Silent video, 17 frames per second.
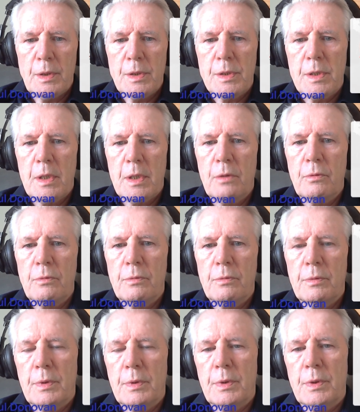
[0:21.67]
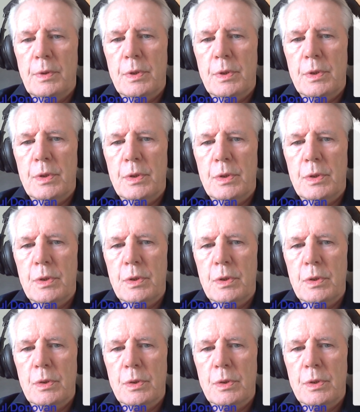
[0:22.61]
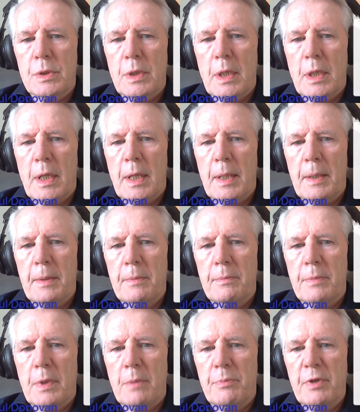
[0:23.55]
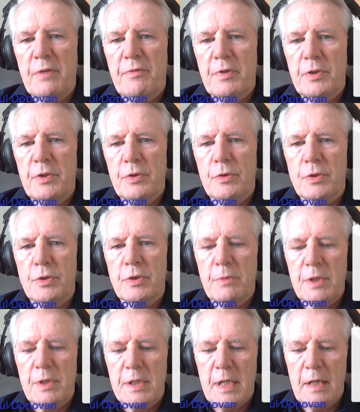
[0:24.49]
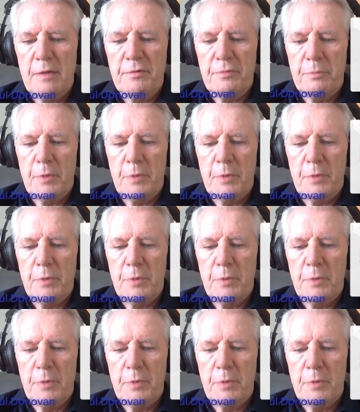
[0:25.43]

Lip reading: So just a brief introduction to myself.